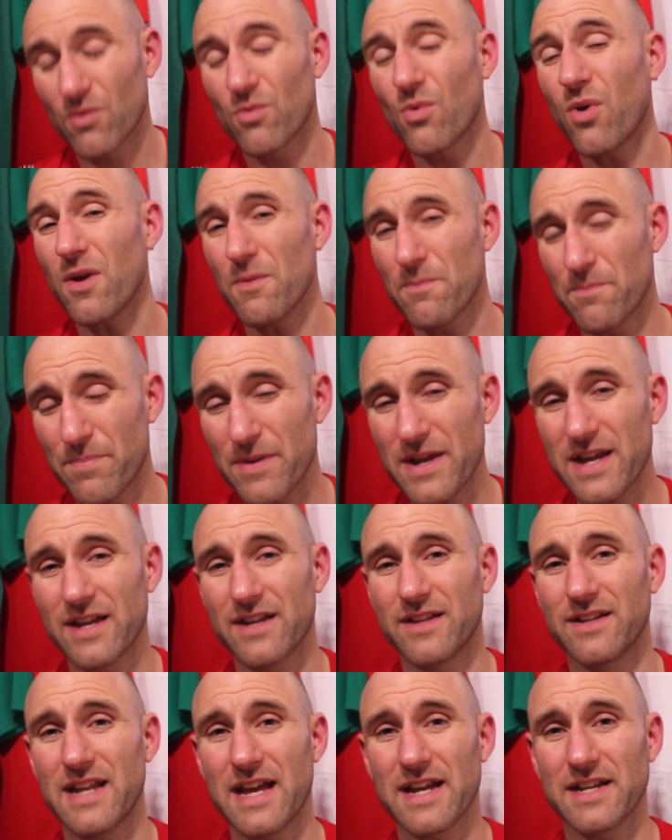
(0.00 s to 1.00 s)
quite
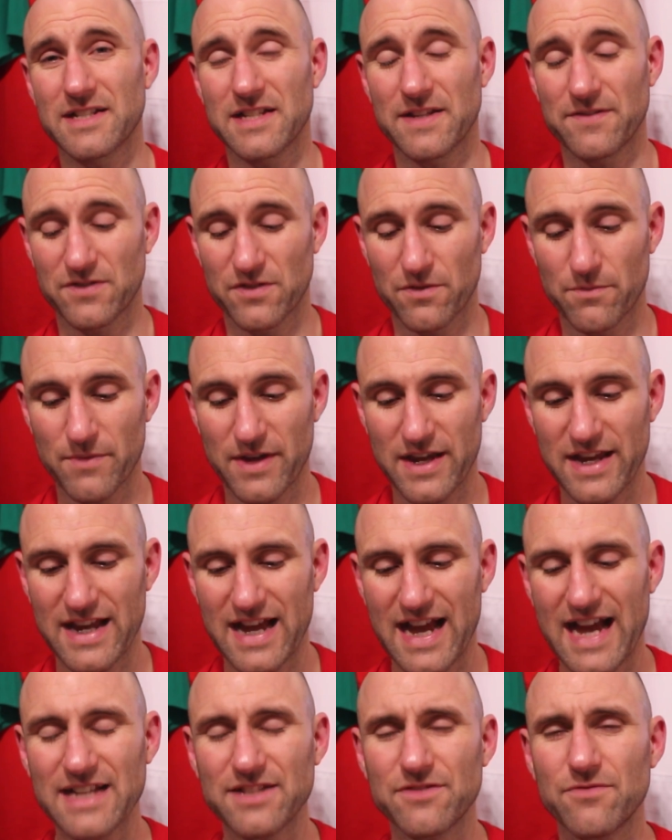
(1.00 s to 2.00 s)
big negatives to me,
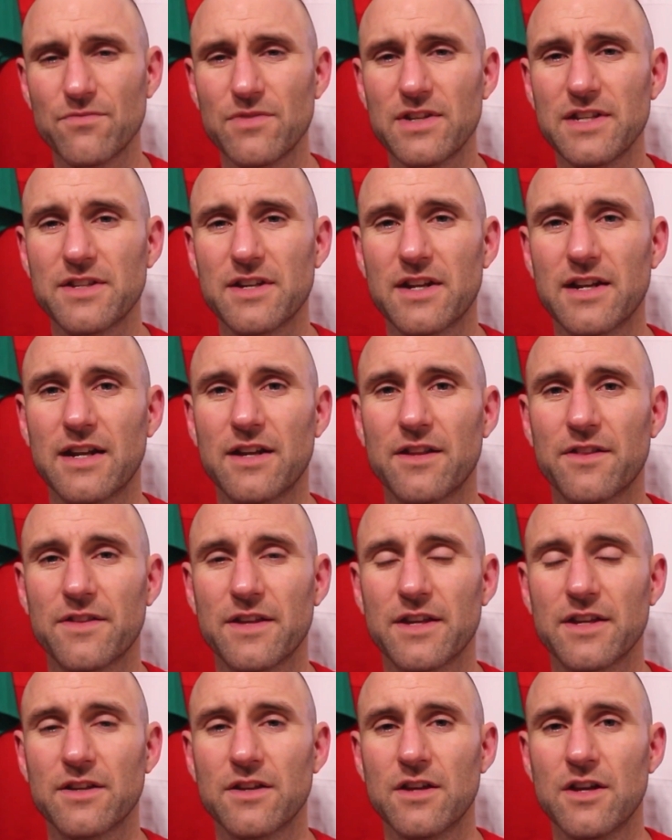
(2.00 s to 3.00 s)
hasn't really done
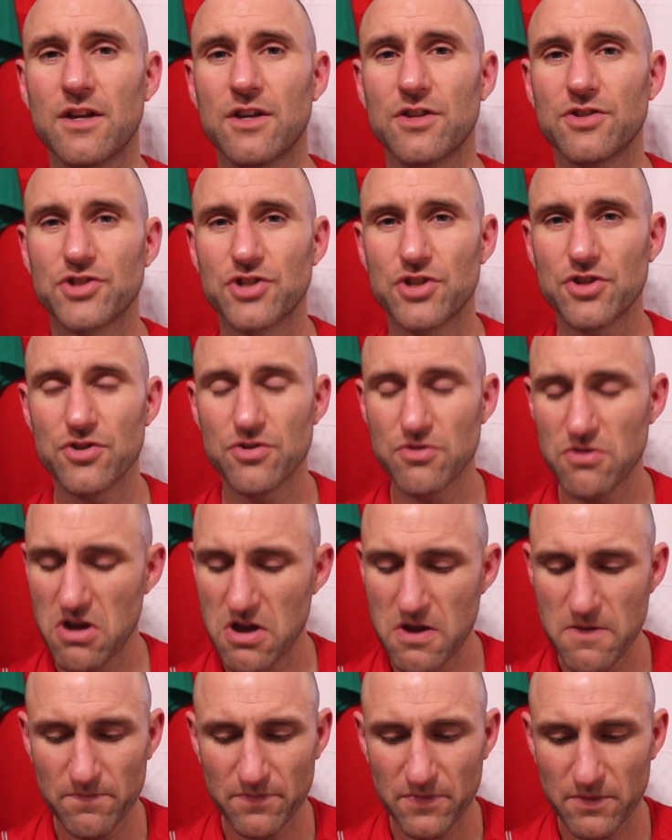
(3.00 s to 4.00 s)
anything to
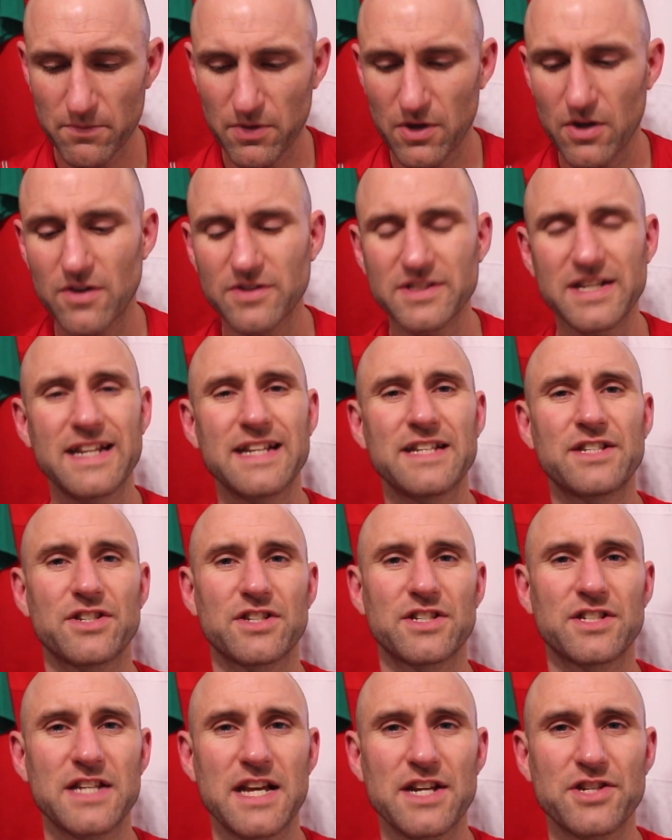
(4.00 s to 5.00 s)
plant any
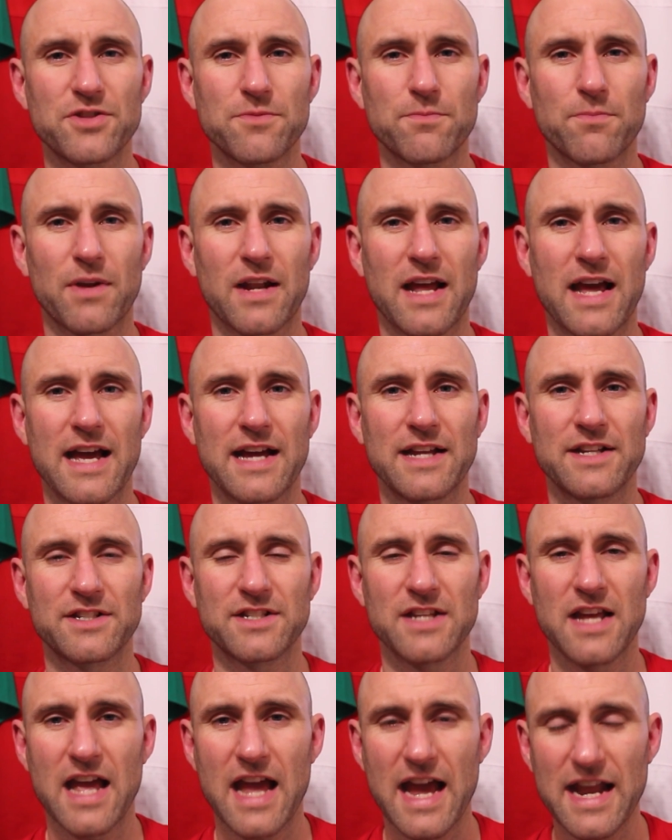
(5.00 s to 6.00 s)
succession
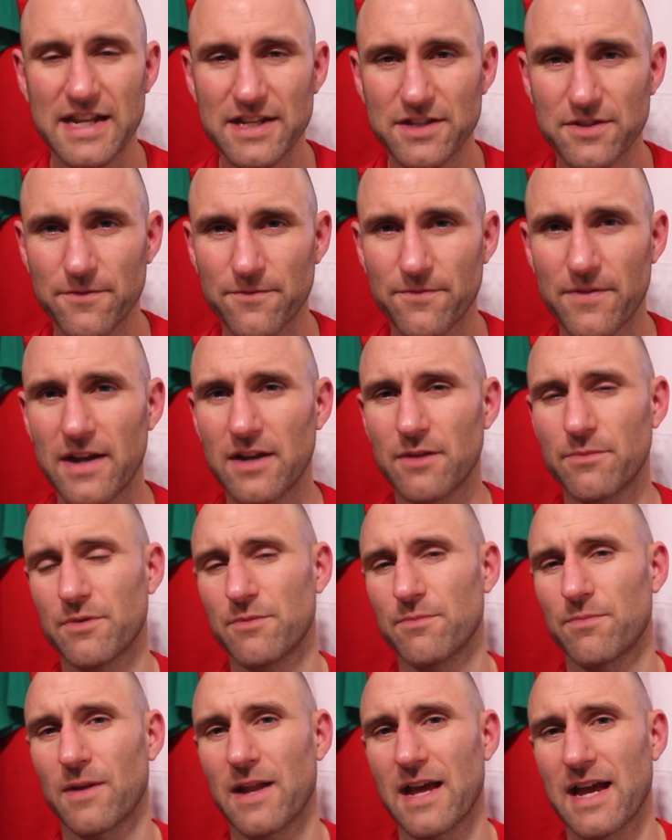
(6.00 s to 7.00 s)
plans, any
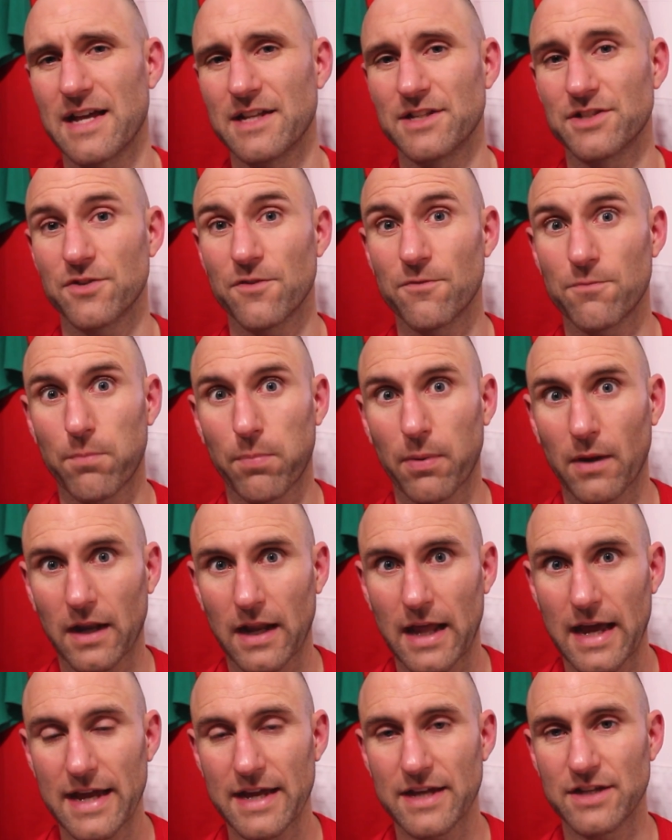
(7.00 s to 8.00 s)
development plans of
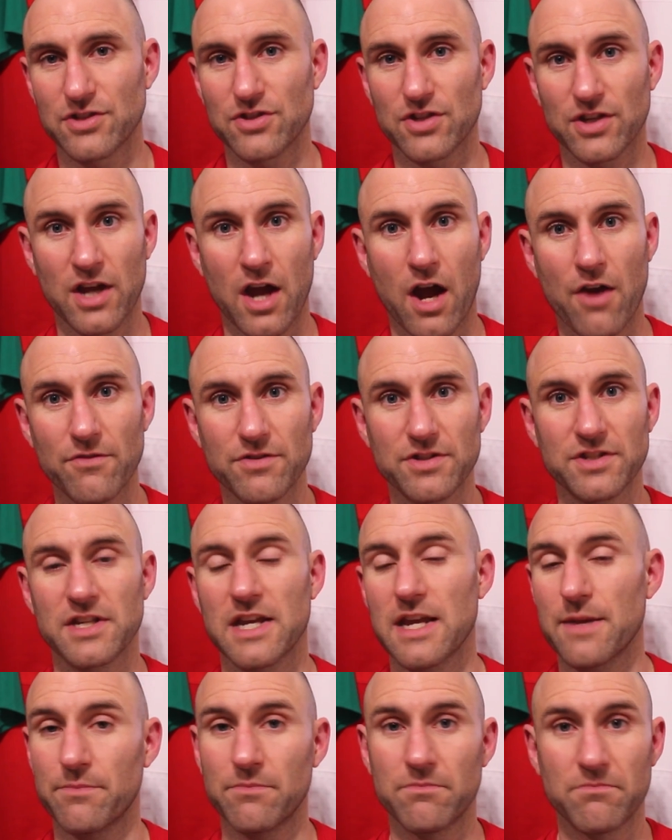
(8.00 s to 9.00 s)
players. The current
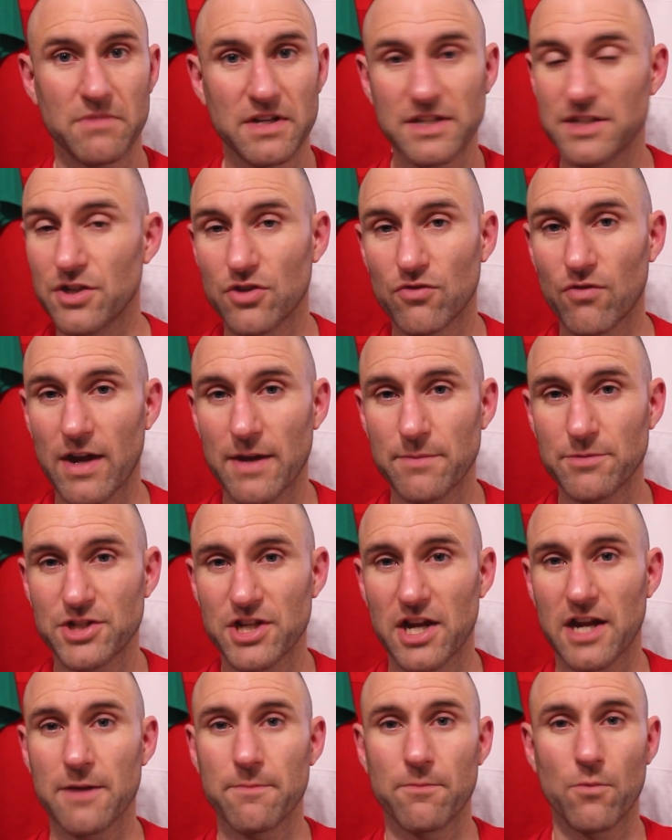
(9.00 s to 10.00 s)
team is in great
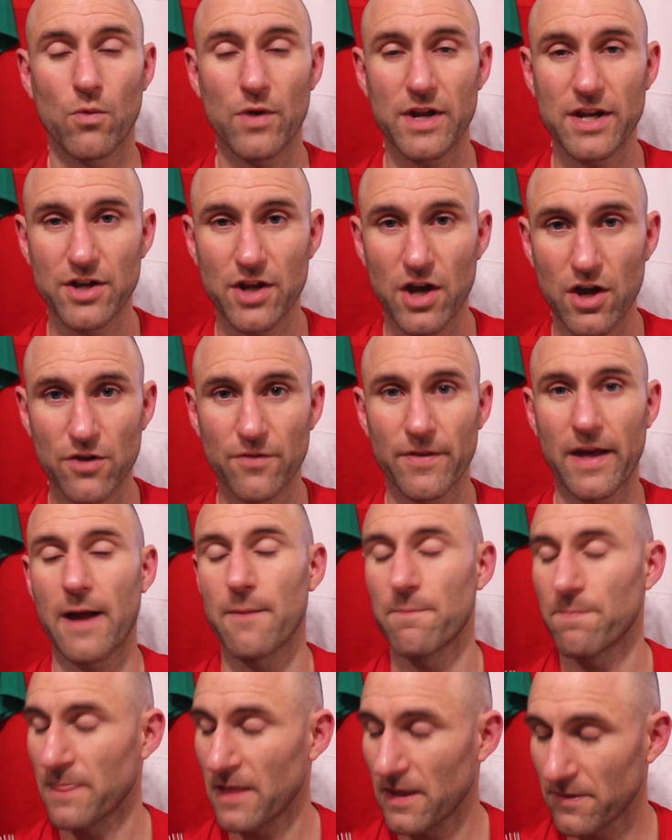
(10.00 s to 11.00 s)
shape. We know
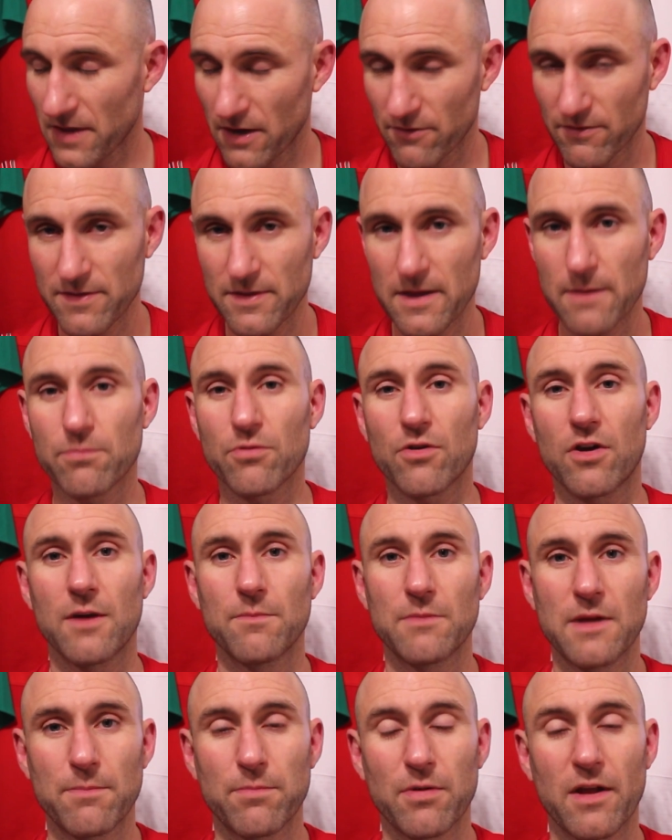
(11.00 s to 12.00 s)
that. They're in their
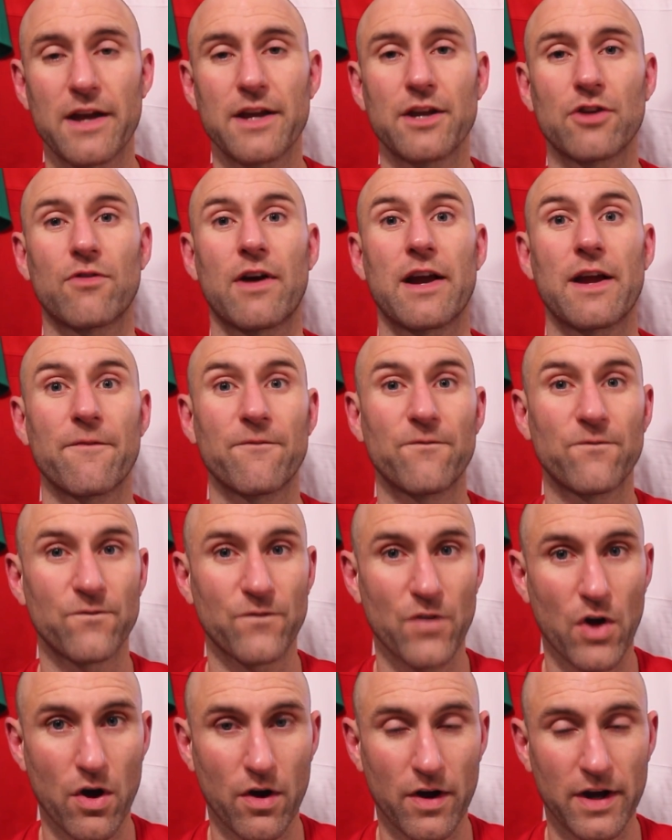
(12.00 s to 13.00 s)
prime, they're playing great,
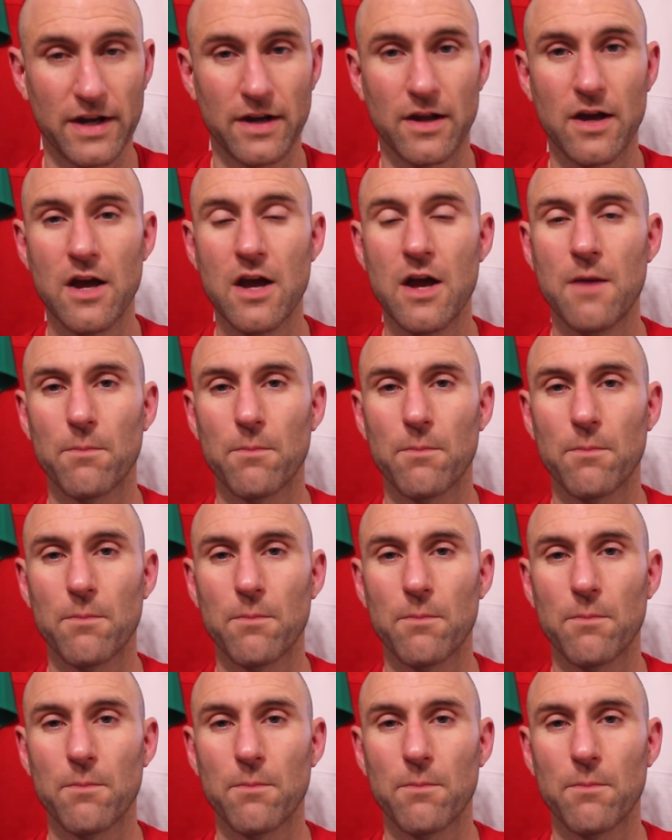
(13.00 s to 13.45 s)
fine.